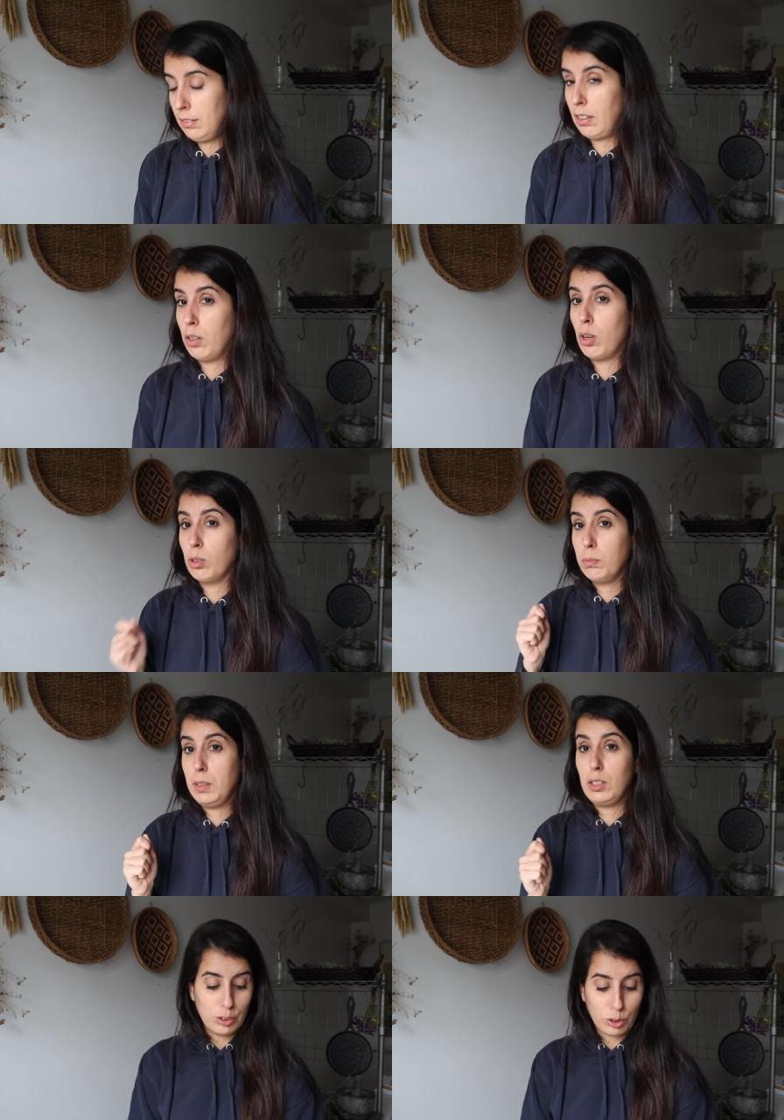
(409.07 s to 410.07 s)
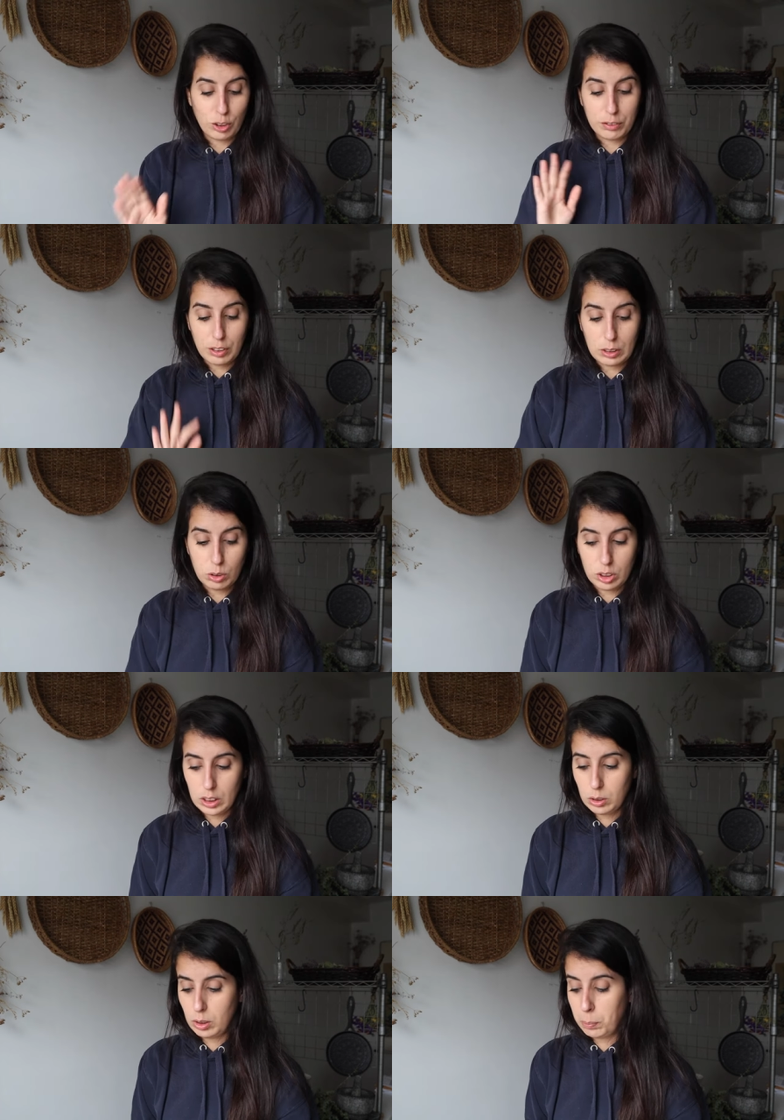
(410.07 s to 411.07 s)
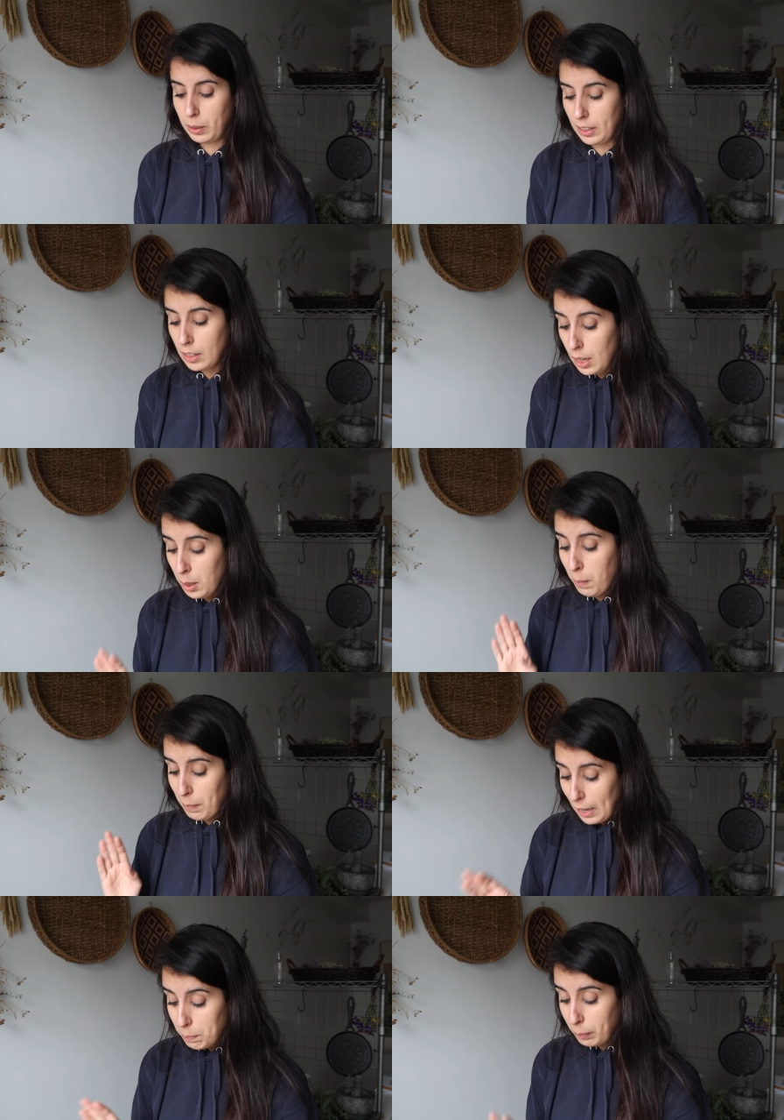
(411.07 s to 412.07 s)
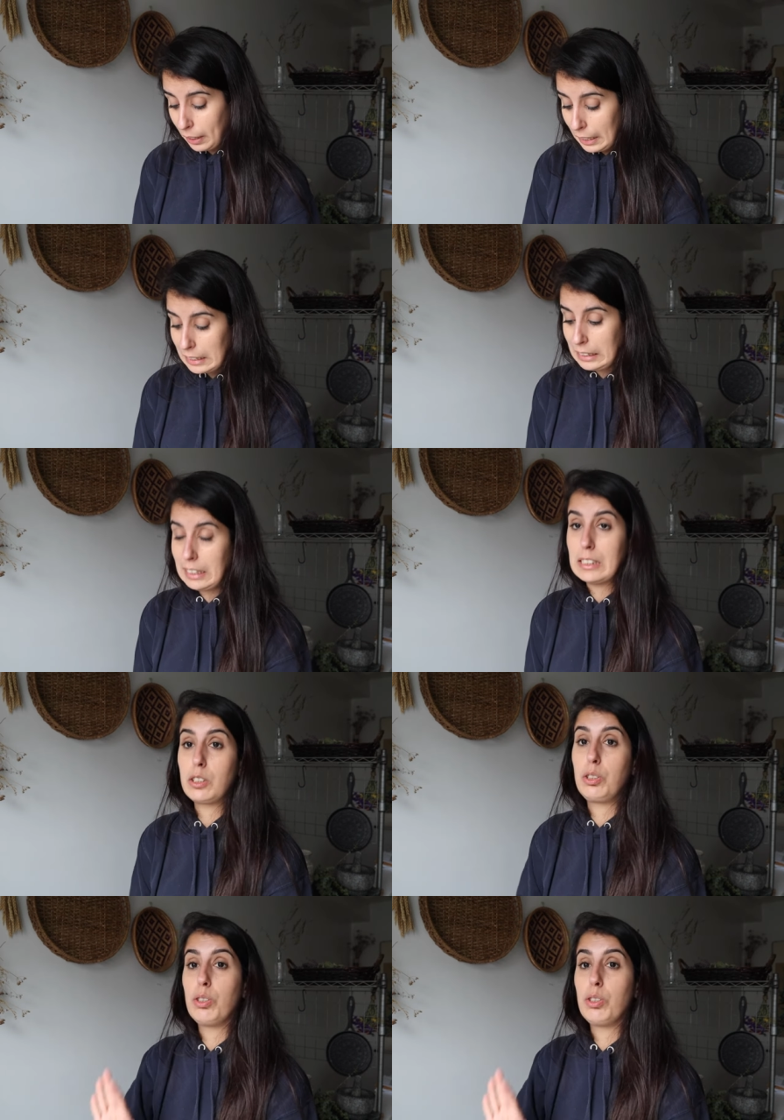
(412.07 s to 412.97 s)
uh, hold me to sort of try to stick to the plan. My plan is